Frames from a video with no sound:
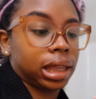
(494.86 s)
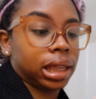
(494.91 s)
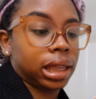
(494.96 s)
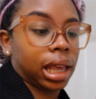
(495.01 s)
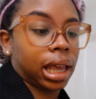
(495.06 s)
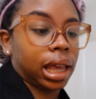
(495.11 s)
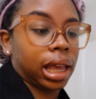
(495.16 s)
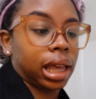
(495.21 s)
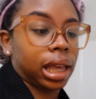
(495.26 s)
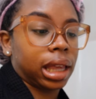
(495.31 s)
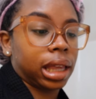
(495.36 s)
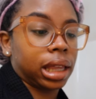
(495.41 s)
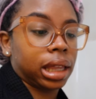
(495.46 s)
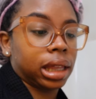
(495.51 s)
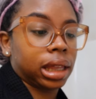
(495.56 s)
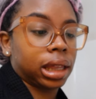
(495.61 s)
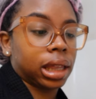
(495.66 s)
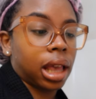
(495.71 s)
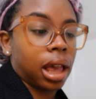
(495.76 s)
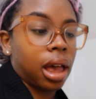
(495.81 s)

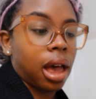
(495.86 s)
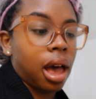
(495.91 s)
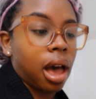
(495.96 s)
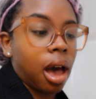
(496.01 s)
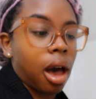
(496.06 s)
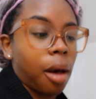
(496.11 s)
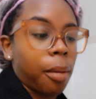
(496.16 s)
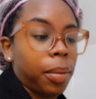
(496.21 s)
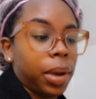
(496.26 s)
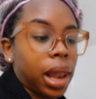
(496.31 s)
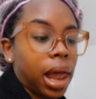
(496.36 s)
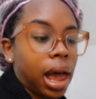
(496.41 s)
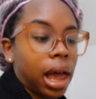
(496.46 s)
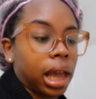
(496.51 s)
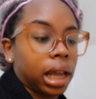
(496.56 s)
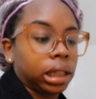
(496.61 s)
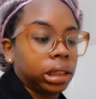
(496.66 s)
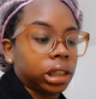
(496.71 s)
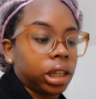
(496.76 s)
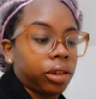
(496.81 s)
says,
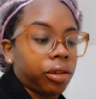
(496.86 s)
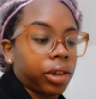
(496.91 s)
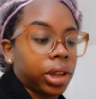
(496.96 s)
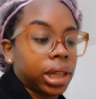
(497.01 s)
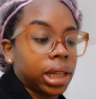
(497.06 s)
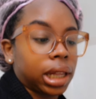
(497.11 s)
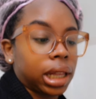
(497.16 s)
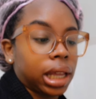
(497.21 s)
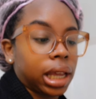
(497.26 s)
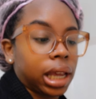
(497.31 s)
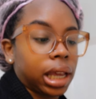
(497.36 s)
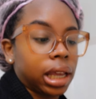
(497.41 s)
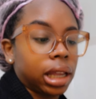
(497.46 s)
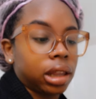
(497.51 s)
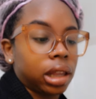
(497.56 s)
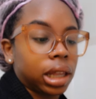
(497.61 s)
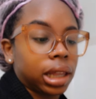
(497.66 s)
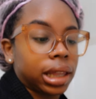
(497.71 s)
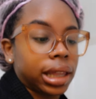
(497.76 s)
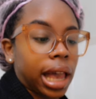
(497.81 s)
apply generously
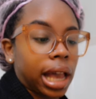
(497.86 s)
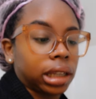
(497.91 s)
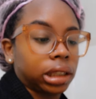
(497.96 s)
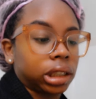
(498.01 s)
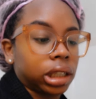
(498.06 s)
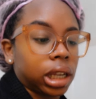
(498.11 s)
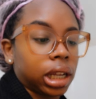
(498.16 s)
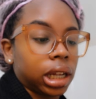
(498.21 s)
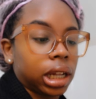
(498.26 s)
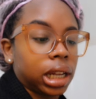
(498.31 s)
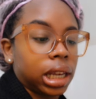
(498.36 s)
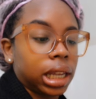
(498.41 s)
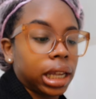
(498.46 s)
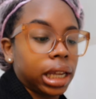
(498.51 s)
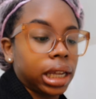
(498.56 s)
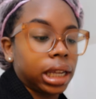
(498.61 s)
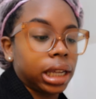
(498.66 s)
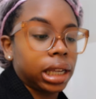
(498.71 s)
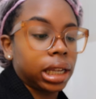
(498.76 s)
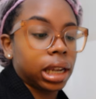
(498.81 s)
to section
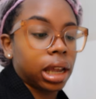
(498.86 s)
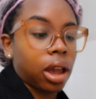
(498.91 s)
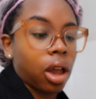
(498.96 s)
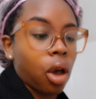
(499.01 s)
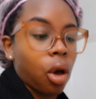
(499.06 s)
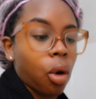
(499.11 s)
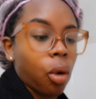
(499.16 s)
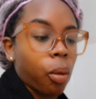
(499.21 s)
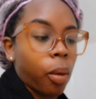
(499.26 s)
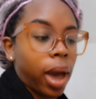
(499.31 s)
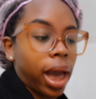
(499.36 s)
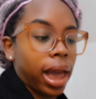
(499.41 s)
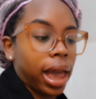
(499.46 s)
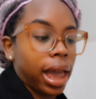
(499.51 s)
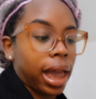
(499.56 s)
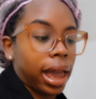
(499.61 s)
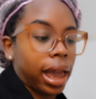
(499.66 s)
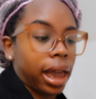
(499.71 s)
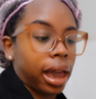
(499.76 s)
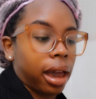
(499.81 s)
cleaned wet
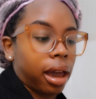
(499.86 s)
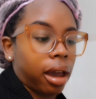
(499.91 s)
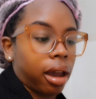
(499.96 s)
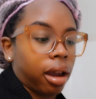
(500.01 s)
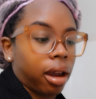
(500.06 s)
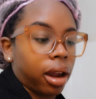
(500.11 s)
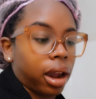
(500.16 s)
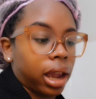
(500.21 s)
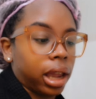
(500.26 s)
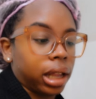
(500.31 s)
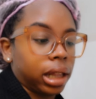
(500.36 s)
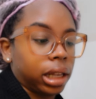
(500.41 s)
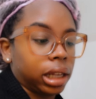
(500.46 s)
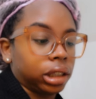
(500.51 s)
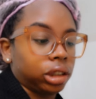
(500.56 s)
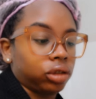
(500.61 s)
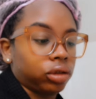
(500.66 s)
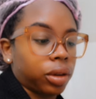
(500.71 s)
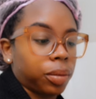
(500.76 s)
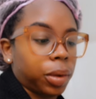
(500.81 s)
hair and
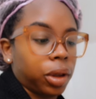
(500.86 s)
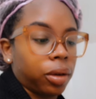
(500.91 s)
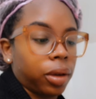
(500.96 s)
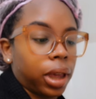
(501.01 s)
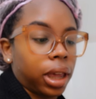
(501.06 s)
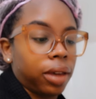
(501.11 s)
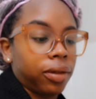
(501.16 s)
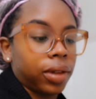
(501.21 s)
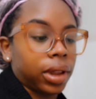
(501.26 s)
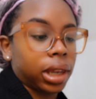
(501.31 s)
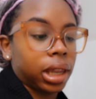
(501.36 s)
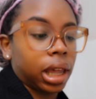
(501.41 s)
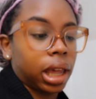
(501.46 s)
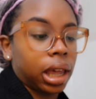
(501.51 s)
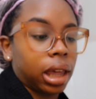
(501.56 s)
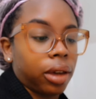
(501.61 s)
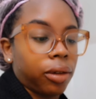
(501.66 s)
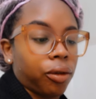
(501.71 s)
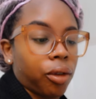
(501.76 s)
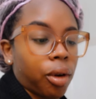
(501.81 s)
distribute
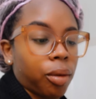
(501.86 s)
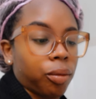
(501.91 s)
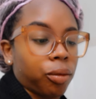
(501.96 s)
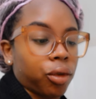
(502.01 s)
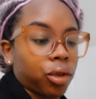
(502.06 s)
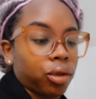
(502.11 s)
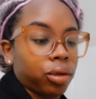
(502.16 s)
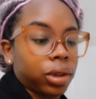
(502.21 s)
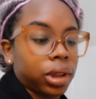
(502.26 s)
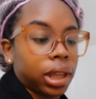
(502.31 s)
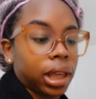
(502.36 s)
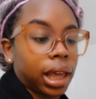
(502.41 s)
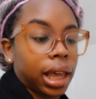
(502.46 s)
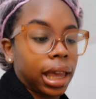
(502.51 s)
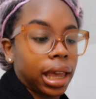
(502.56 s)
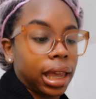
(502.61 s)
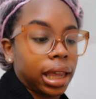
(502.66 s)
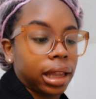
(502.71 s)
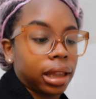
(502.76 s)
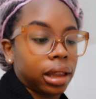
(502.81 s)
evenly from root to
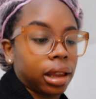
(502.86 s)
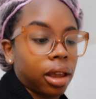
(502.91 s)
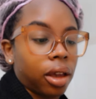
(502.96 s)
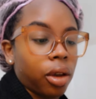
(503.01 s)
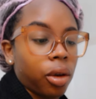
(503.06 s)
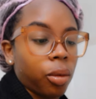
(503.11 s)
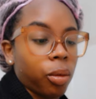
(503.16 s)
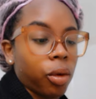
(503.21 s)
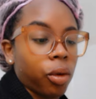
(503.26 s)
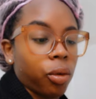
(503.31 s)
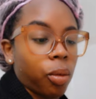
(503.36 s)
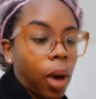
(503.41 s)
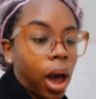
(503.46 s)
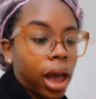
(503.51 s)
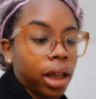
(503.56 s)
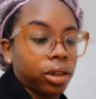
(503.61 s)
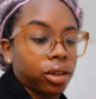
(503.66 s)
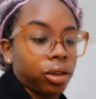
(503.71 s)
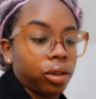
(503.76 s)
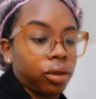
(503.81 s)
end with
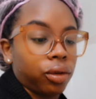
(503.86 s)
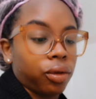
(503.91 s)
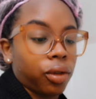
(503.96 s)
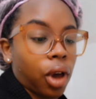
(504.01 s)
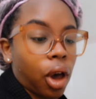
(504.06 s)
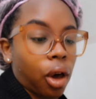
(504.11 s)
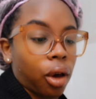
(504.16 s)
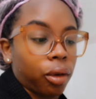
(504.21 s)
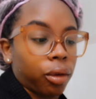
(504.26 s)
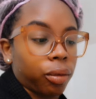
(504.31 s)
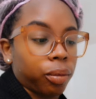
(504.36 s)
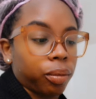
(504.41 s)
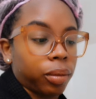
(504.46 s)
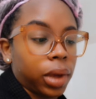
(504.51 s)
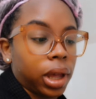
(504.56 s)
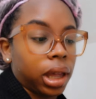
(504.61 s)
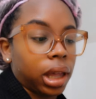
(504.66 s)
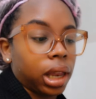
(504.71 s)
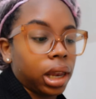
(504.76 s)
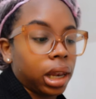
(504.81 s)
wide tooth comb.
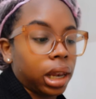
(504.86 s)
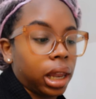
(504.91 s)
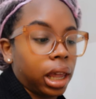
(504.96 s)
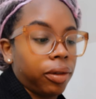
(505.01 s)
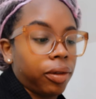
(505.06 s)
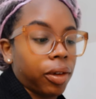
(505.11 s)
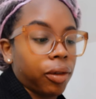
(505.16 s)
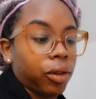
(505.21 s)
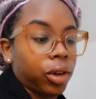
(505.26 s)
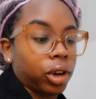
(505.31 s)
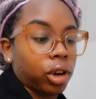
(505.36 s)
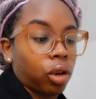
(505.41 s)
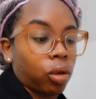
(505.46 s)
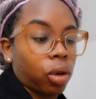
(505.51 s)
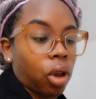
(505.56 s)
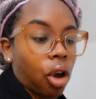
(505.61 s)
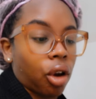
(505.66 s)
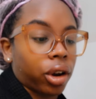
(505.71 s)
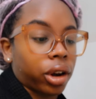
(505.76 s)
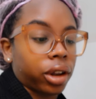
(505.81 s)
Leave in for no
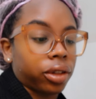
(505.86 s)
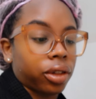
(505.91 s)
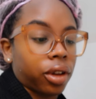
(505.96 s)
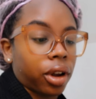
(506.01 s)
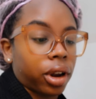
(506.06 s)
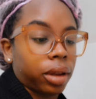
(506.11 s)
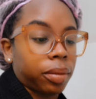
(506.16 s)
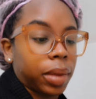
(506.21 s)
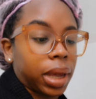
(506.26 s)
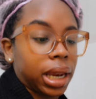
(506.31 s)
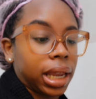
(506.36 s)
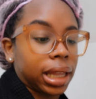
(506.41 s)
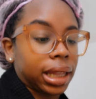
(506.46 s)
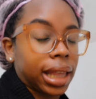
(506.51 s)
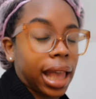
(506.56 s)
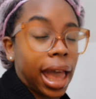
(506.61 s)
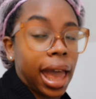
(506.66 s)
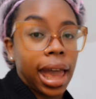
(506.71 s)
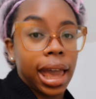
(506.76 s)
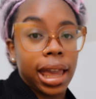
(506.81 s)
longer than 30
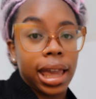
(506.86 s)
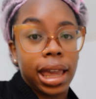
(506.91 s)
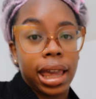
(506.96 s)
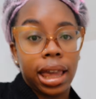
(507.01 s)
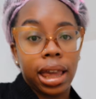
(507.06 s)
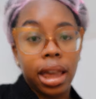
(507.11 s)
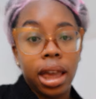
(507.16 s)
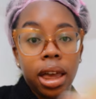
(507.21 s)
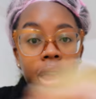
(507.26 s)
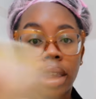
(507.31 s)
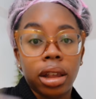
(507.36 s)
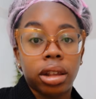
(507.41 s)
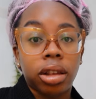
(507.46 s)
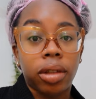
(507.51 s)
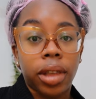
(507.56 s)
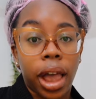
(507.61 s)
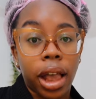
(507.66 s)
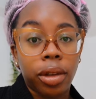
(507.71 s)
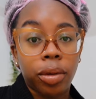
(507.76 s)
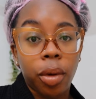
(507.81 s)
minutes. Add heat. So
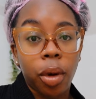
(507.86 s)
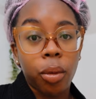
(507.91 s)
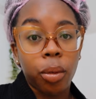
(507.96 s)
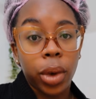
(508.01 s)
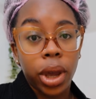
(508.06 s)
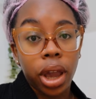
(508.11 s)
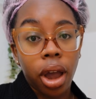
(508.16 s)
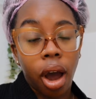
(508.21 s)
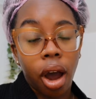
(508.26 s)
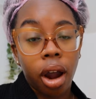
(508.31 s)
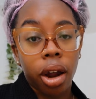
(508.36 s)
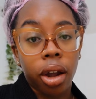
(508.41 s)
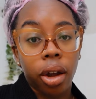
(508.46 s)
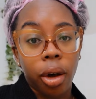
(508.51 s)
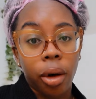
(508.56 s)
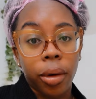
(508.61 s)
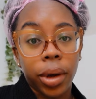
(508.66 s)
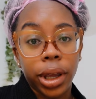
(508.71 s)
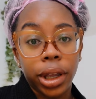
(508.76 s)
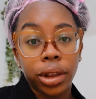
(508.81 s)
that's what we are
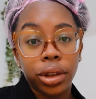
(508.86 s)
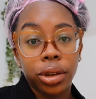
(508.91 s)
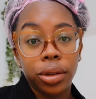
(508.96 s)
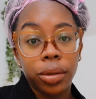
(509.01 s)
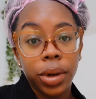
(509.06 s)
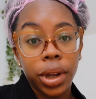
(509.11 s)
going to